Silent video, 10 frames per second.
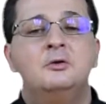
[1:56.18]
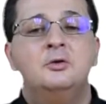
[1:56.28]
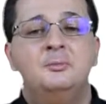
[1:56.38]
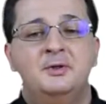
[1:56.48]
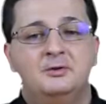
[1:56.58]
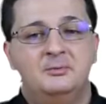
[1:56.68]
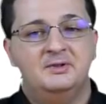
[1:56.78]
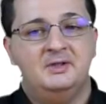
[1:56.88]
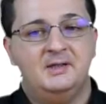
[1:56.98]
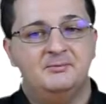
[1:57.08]

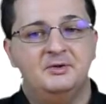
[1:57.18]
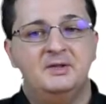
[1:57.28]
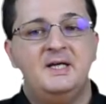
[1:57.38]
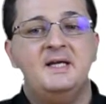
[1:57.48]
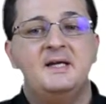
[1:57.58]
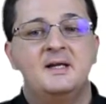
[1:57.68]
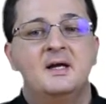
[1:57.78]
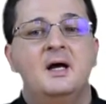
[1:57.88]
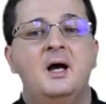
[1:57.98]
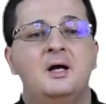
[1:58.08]
Supernova type 1a
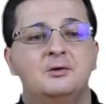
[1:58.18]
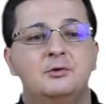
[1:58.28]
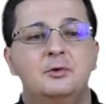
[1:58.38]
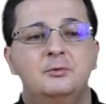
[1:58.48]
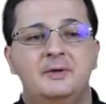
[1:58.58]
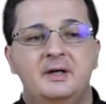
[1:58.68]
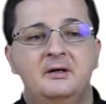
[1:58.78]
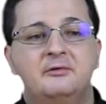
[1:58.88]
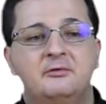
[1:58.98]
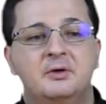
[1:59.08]
are too
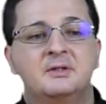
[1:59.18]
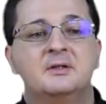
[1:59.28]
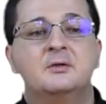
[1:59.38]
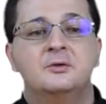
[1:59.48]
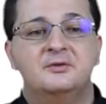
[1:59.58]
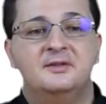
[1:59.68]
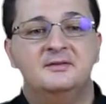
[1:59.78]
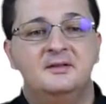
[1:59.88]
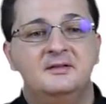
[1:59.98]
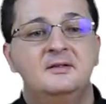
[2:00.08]
rare for a
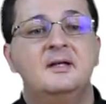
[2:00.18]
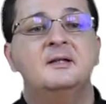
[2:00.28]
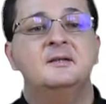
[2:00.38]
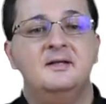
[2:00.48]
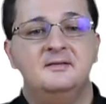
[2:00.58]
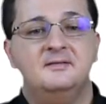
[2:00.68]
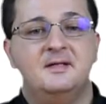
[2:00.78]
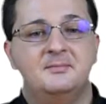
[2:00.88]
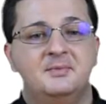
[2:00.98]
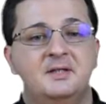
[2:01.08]
consistent and dense
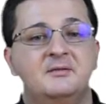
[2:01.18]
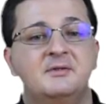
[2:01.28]
sampling